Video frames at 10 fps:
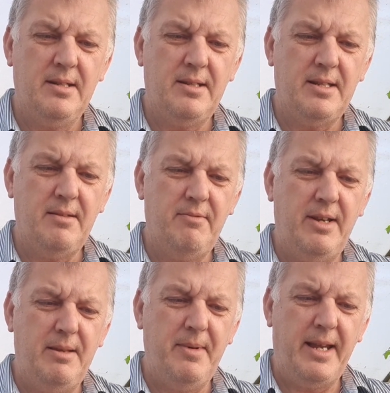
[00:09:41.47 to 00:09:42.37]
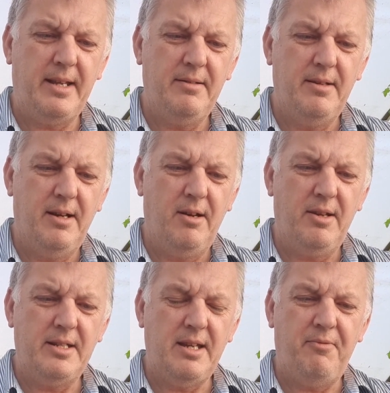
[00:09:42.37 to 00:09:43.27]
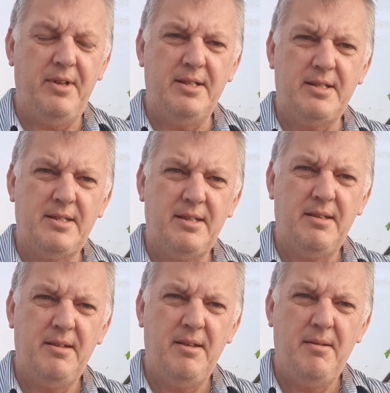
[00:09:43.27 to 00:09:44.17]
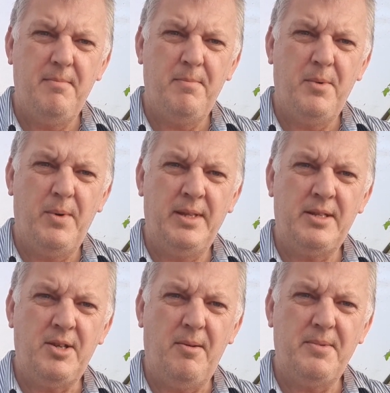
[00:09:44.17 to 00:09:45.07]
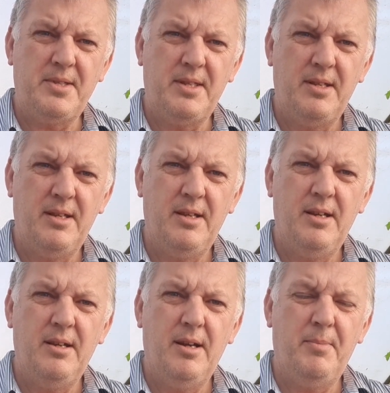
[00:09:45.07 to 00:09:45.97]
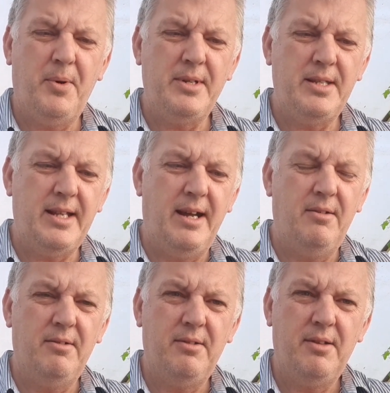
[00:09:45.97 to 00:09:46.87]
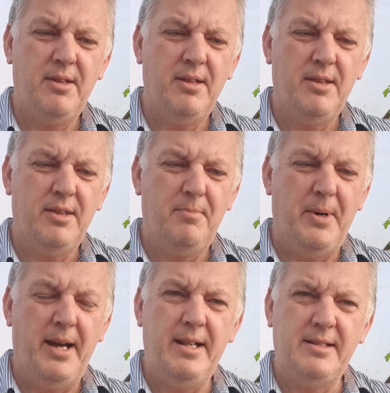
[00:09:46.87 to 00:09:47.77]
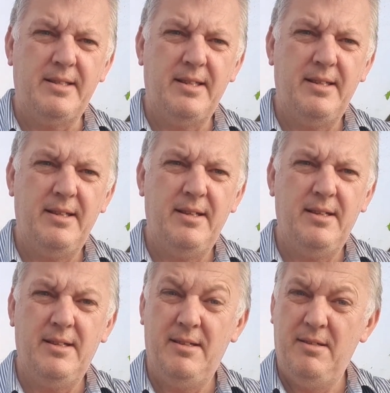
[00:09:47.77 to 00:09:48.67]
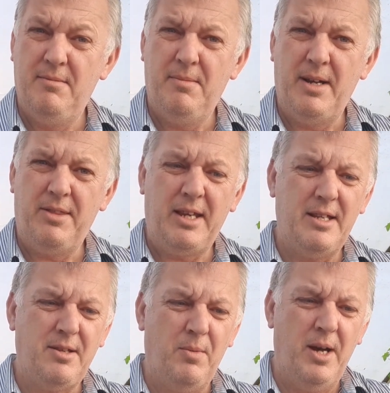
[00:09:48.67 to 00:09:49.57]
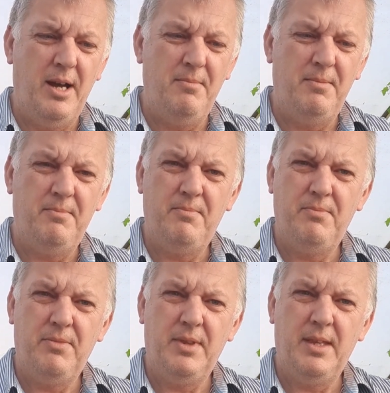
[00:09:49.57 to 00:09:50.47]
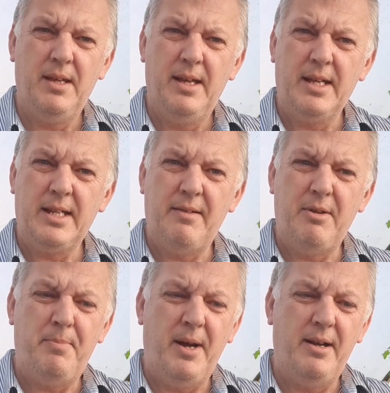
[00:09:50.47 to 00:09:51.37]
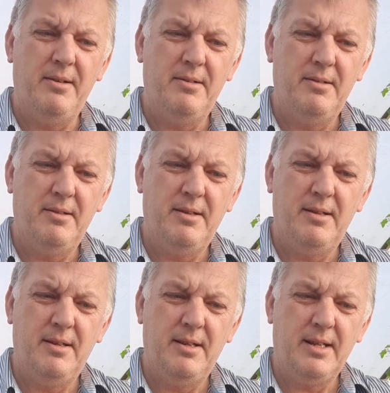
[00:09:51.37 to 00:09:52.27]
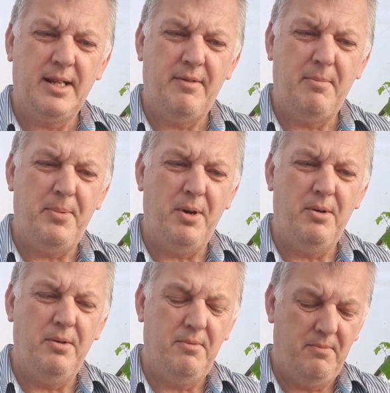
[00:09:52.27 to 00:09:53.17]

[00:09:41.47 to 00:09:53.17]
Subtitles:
Doesn't really make a lot of difference when the top's pointed out. The birds might think it's a worm and give it a pull,